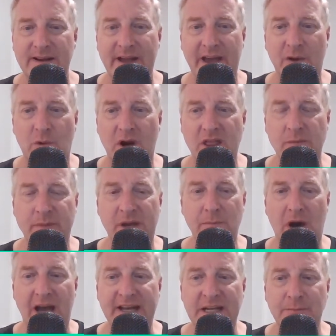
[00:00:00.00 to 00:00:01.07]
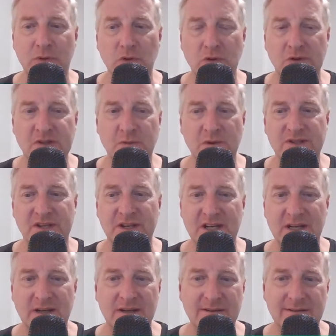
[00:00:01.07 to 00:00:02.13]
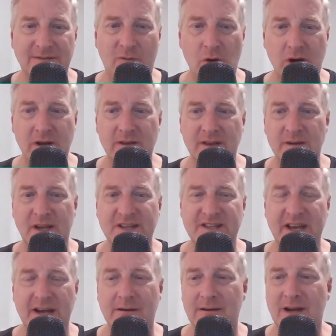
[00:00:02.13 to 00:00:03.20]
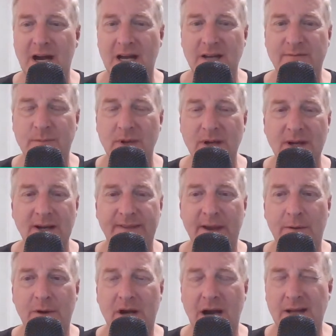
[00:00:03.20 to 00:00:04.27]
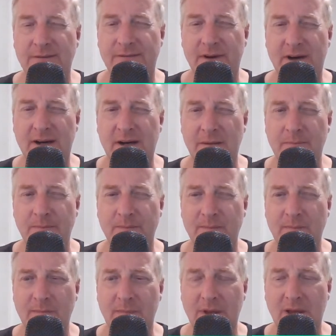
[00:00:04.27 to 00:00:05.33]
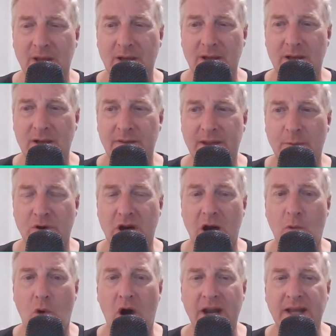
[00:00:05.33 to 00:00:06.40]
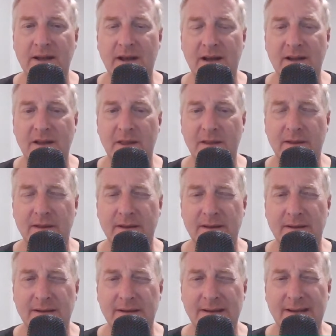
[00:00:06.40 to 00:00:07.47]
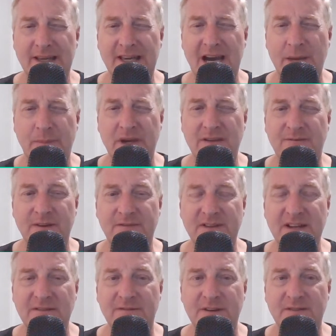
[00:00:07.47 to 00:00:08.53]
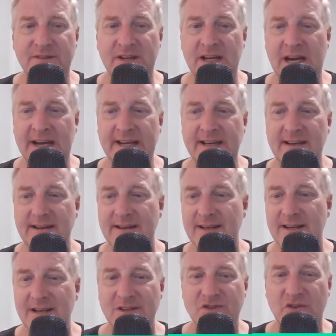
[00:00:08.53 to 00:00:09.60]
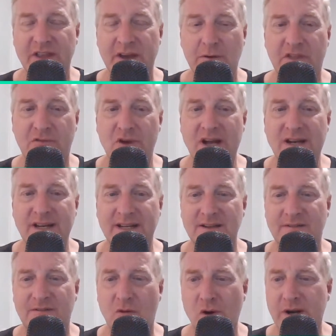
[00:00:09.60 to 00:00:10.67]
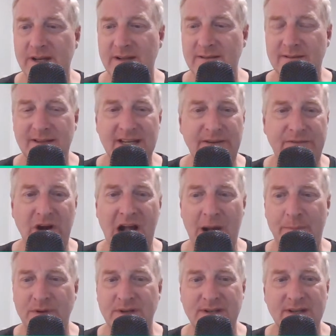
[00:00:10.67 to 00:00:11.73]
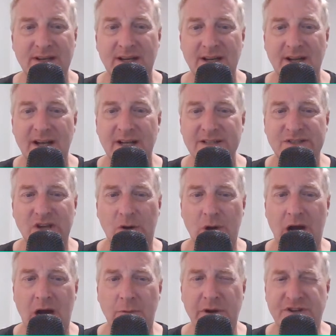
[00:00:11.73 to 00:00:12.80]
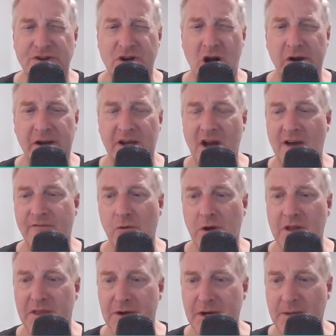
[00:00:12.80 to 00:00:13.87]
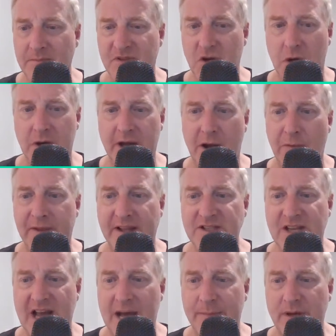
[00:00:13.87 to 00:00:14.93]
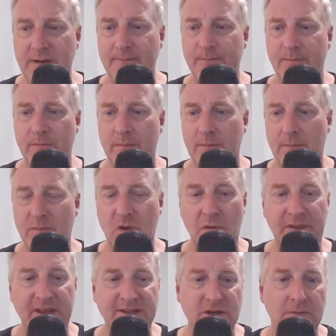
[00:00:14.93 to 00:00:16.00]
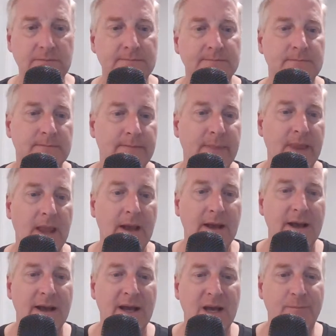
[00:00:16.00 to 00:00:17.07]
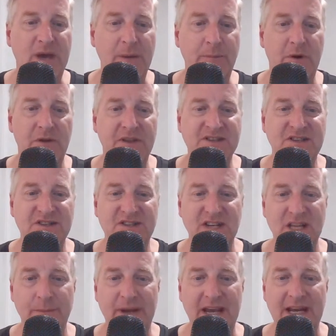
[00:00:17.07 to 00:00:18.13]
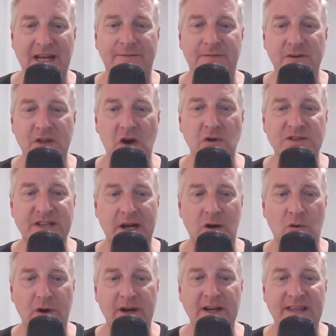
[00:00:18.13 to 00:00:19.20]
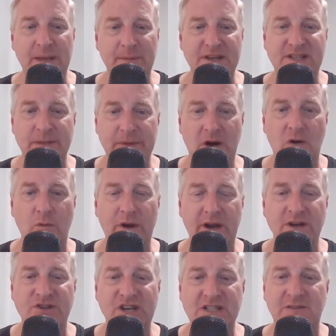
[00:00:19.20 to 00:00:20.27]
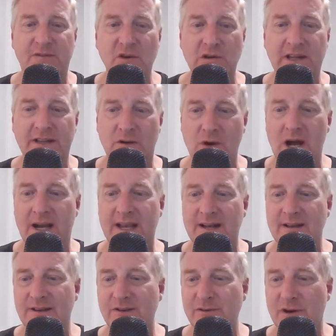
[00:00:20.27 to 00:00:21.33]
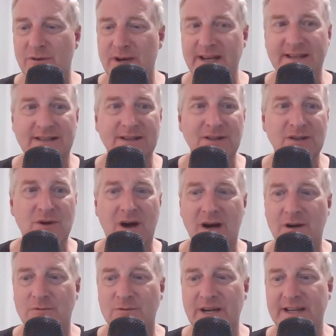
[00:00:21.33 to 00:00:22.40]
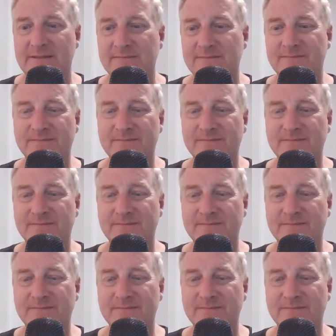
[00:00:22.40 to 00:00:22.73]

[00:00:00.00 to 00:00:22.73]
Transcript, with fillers: and one of the big mining pools was going to fork the because they were kind of they were kind of um, they were not wanting a, a EIP 1559, so they were threatening to fork it. It never happened. So uh, Richard Heart cannot fork Ethereum. Sorry, I don't think it's going to happen. Don't think so. People, this is still the beginning. For those that are worried they missed the boat, we are just fueling the rocket. You are right. You are right.